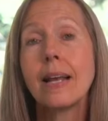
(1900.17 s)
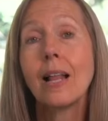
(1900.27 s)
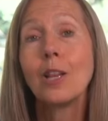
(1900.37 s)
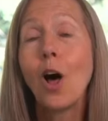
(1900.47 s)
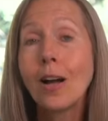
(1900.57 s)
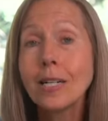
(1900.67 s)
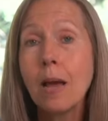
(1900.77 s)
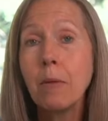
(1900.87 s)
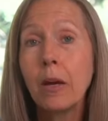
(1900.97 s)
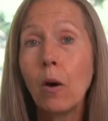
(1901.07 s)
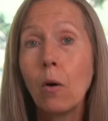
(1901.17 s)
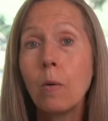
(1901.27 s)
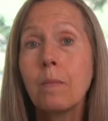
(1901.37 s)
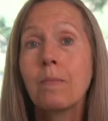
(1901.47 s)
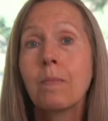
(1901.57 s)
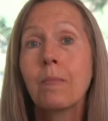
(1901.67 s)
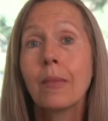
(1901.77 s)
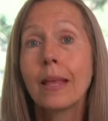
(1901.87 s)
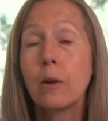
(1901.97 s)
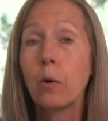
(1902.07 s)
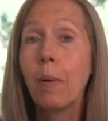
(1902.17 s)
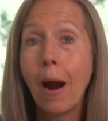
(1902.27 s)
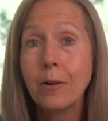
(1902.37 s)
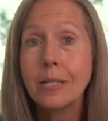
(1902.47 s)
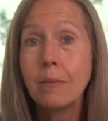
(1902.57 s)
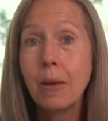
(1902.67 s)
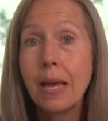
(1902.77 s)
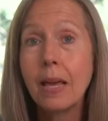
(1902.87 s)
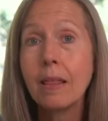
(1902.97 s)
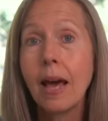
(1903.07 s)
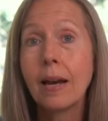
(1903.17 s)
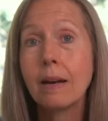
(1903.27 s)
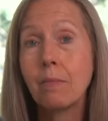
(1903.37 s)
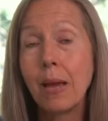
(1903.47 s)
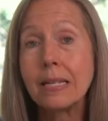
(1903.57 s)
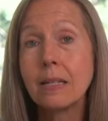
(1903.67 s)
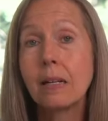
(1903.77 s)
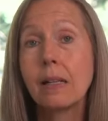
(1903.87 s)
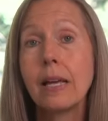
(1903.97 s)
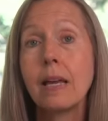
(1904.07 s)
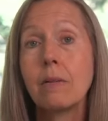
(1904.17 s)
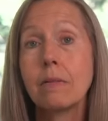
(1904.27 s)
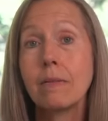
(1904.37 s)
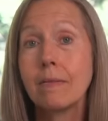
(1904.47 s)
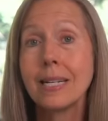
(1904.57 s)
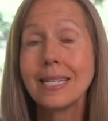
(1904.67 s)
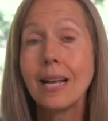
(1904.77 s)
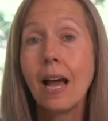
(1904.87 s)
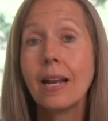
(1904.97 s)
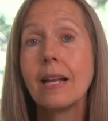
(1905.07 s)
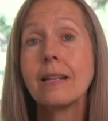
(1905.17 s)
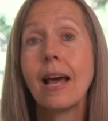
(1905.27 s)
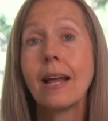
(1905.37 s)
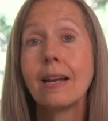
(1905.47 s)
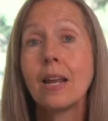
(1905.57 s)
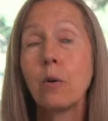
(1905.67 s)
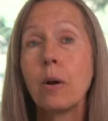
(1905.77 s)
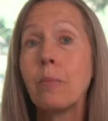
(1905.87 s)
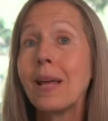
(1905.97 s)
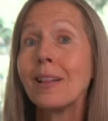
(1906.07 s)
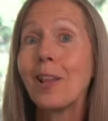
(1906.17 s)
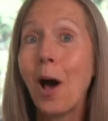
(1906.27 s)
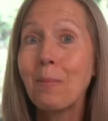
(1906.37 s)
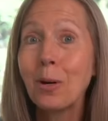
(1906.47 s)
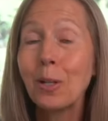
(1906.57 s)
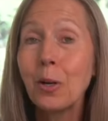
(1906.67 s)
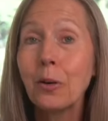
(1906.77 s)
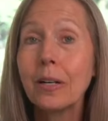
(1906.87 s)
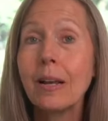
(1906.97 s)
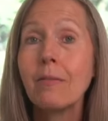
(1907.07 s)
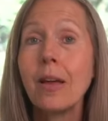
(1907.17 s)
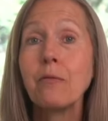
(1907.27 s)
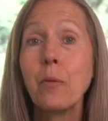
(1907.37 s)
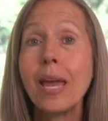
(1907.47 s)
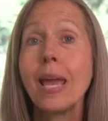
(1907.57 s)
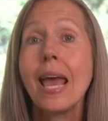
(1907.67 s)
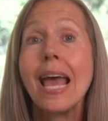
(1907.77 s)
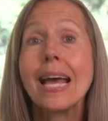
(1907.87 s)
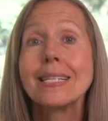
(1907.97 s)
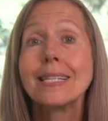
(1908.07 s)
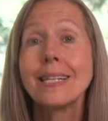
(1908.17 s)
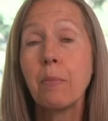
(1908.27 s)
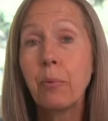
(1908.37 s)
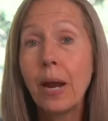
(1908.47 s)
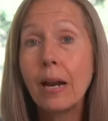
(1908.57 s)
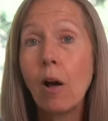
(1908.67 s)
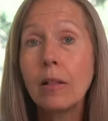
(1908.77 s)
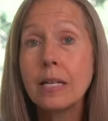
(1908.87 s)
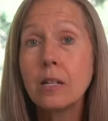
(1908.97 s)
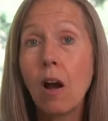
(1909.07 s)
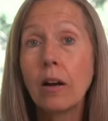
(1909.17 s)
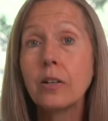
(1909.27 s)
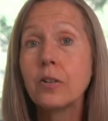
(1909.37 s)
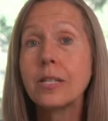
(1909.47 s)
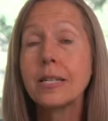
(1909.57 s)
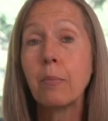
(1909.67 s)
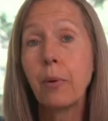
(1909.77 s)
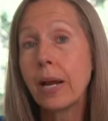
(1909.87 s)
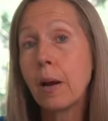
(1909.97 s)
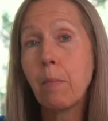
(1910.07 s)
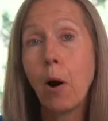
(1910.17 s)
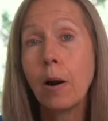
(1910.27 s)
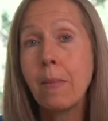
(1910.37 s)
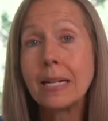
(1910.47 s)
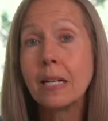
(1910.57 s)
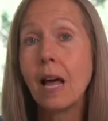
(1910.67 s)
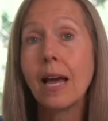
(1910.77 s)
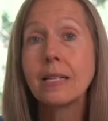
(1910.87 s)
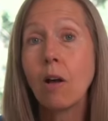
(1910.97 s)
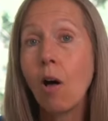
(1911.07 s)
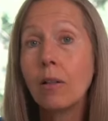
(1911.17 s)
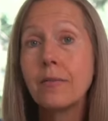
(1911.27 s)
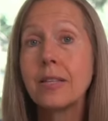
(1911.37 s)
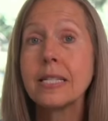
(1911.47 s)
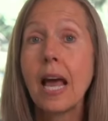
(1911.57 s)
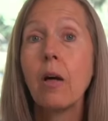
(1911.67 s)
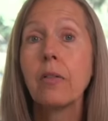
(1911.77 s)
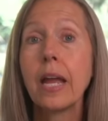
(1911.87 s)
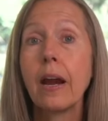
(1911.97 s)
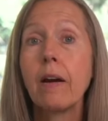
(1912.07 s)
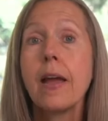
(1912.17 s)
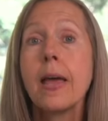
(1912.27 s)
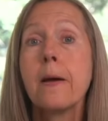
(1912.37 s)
a long time ago, there were powers that be that basically decided that, it'd be a lot more lucrative if we separate all these doctors, compartmentalize all of this healthcare,